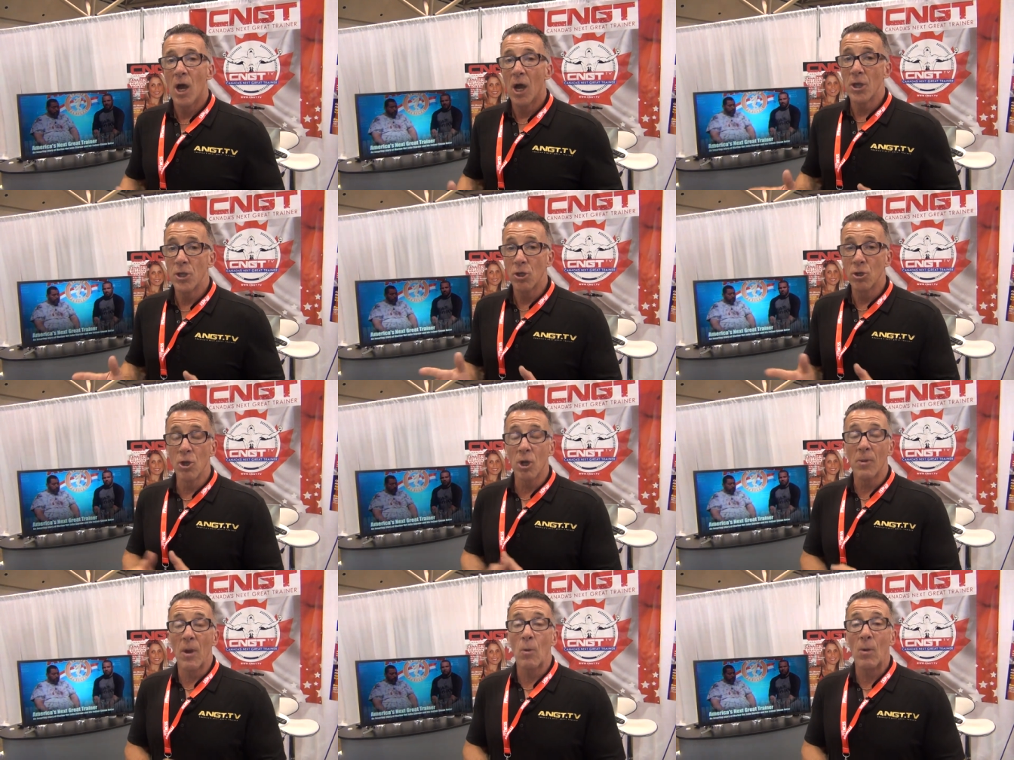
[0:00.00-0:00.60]
You can
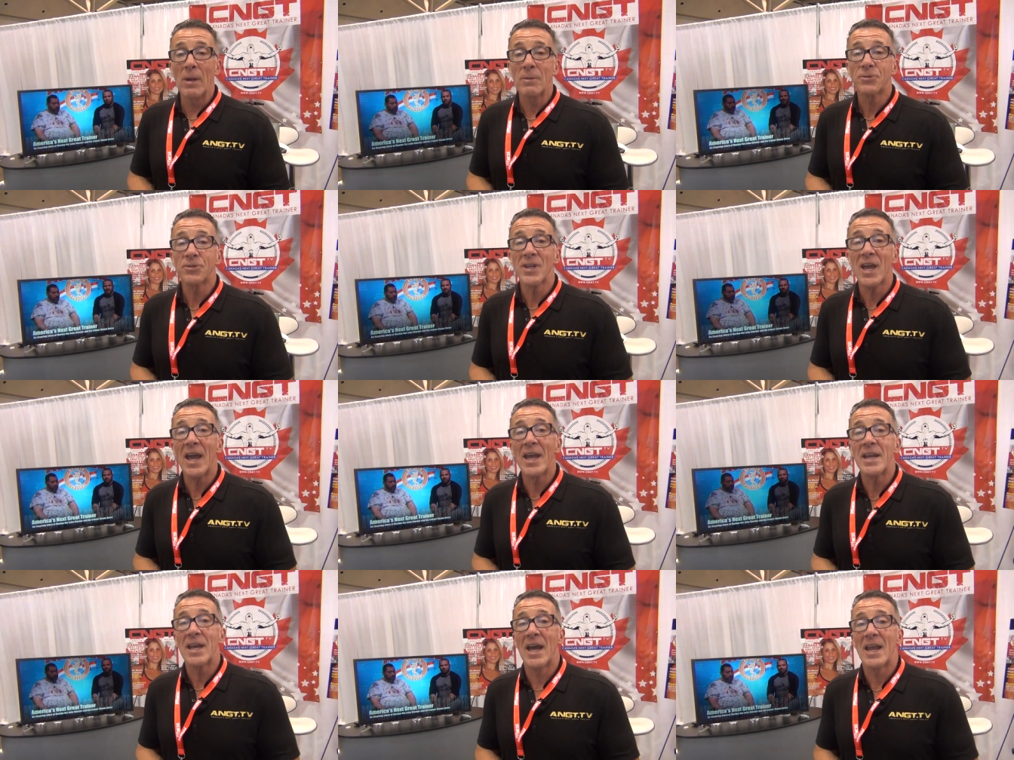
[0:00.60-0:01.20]
go to my
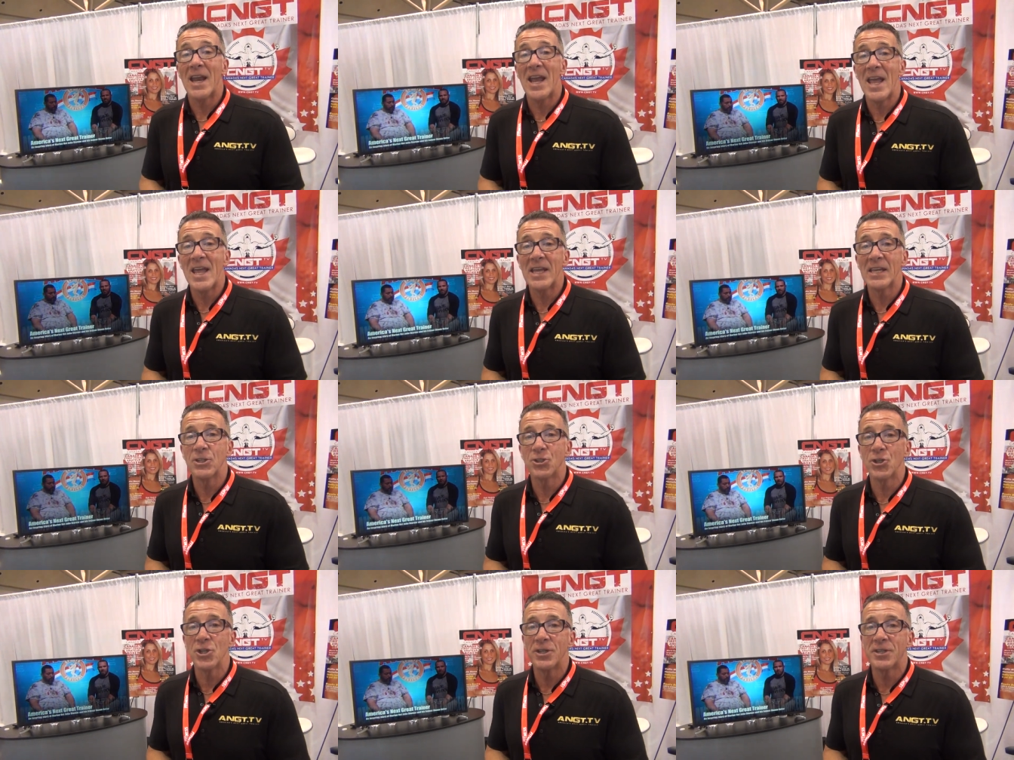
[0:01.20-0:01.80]
website at
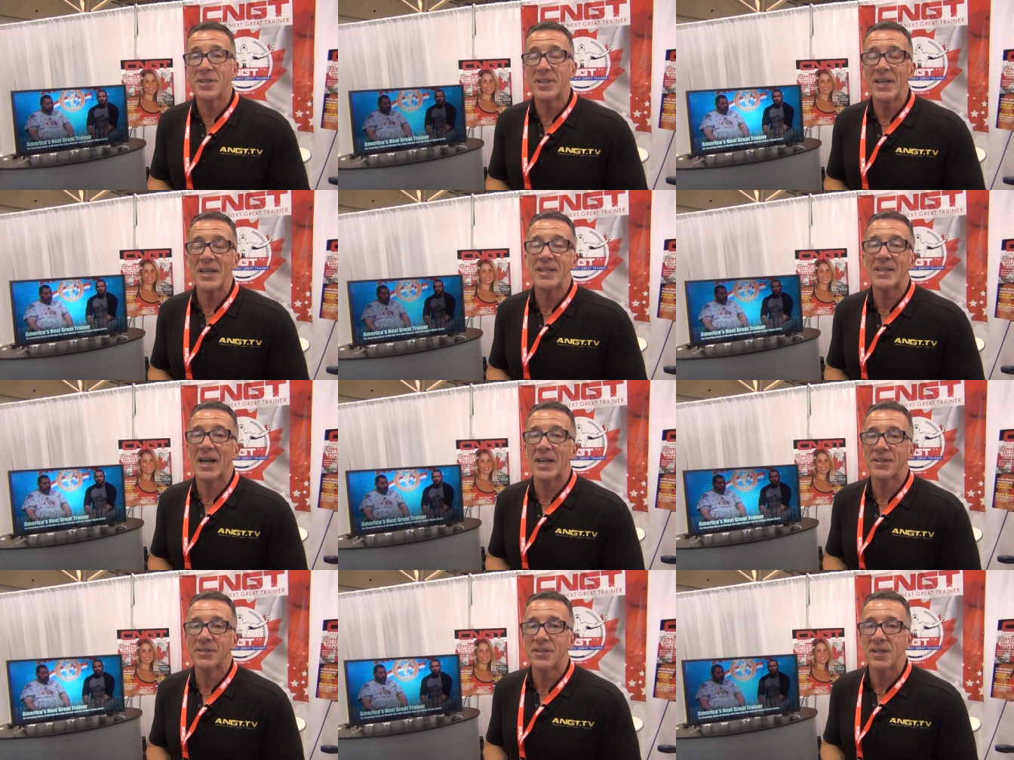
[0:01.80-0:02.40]

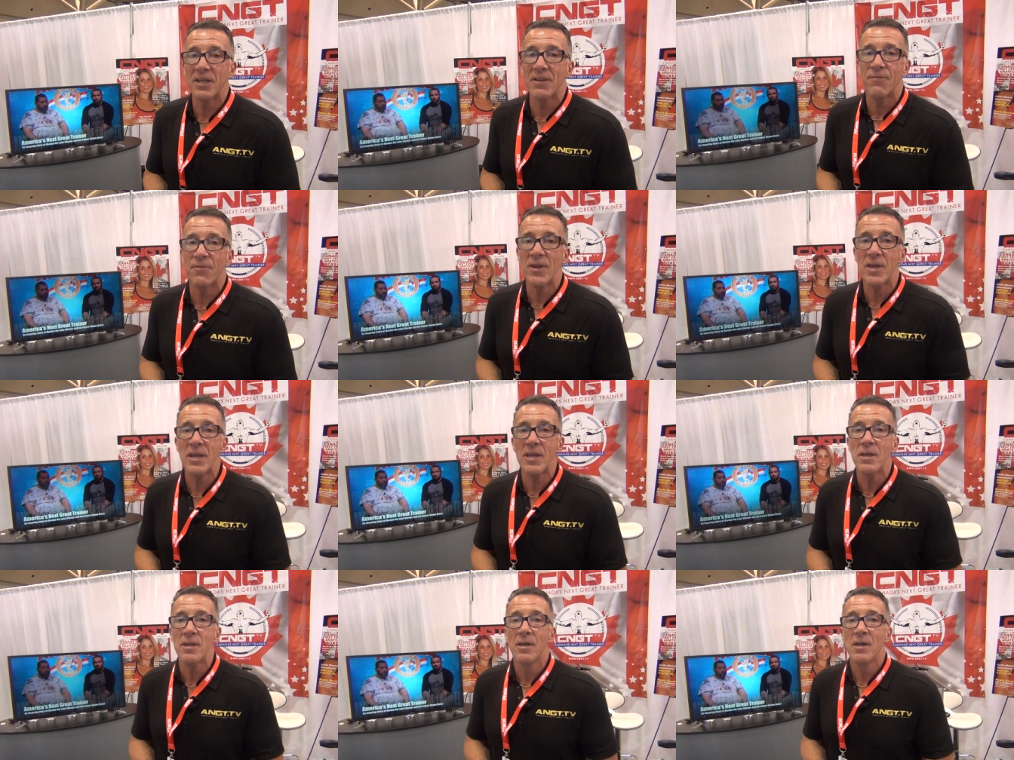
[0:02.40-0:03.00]

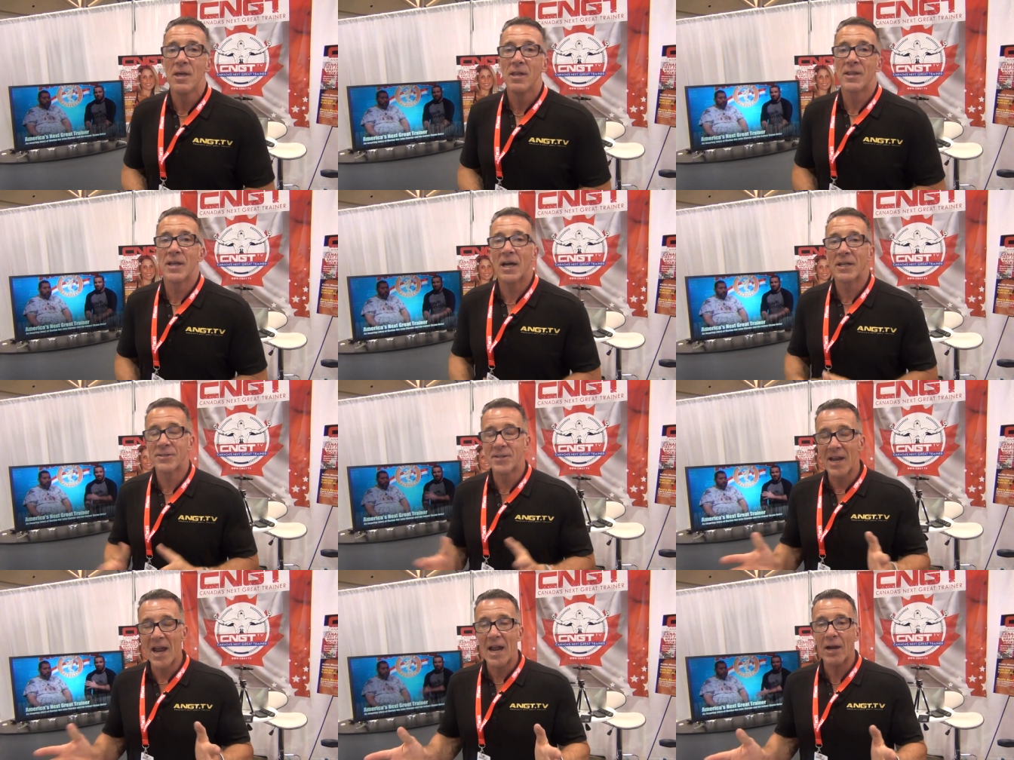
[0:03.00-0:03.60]
angt.tv.
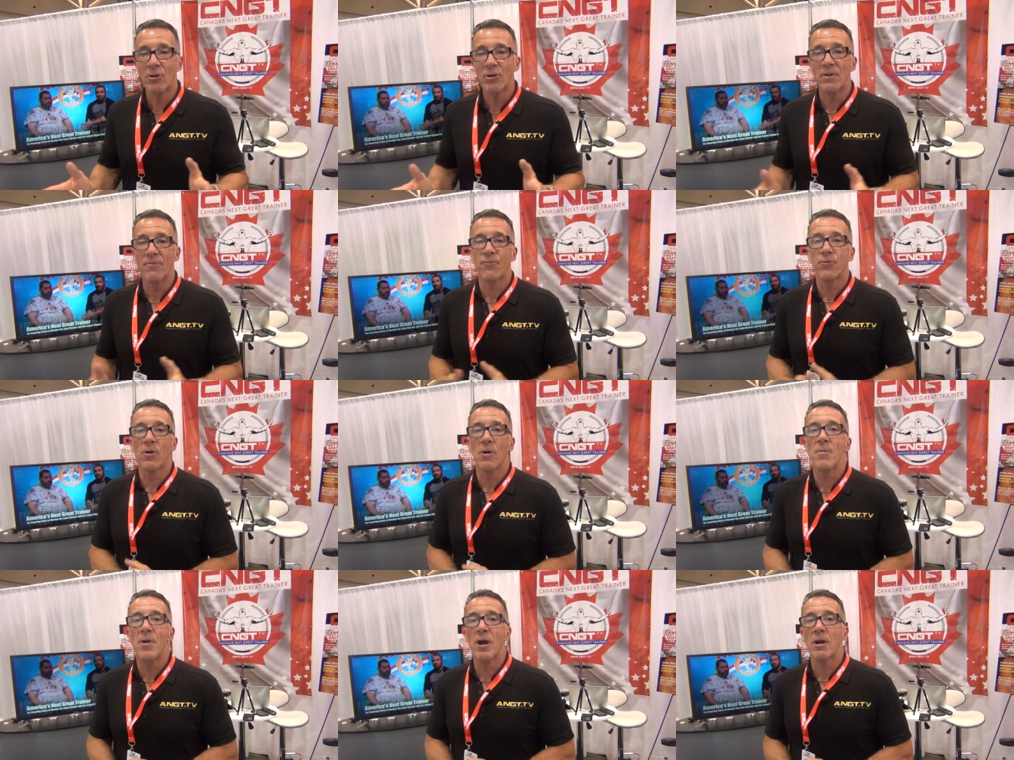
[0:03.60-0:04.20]
That's an acronym
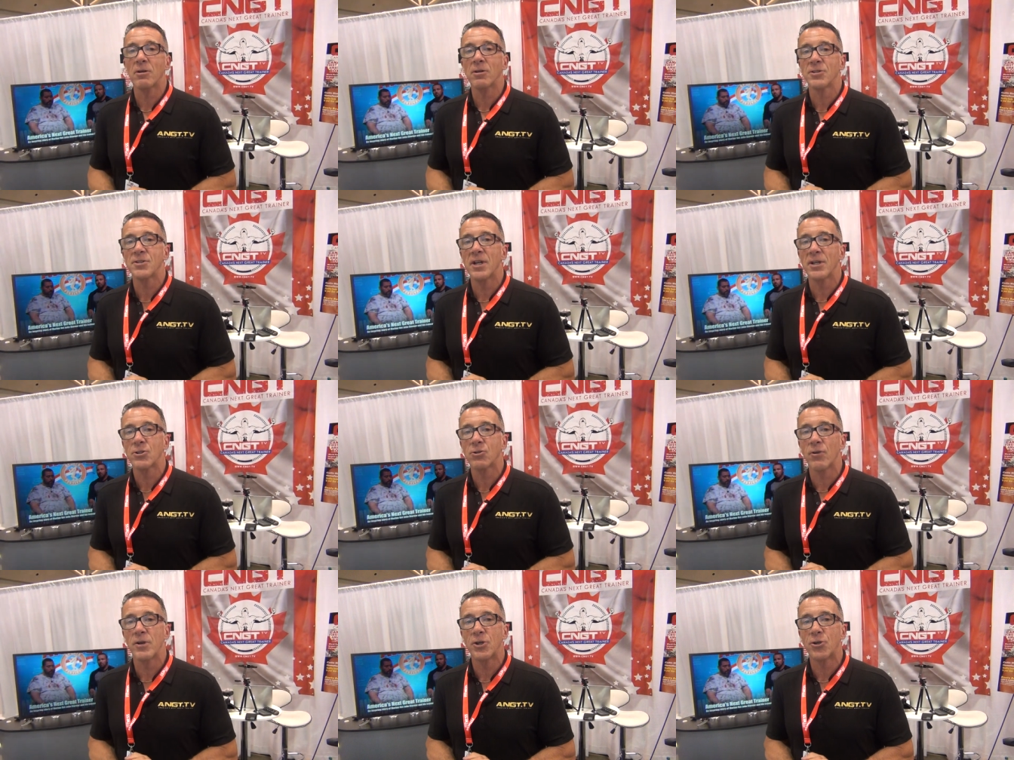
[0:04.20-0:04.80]
for America's
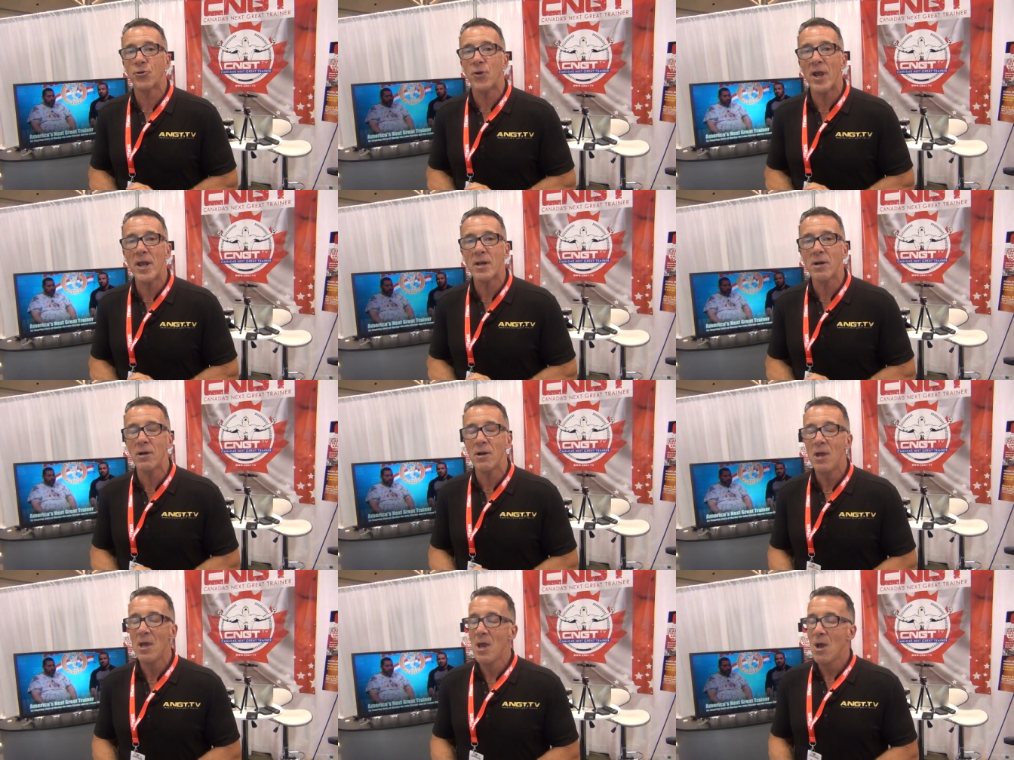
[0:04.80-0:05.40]
Next Great Trainer.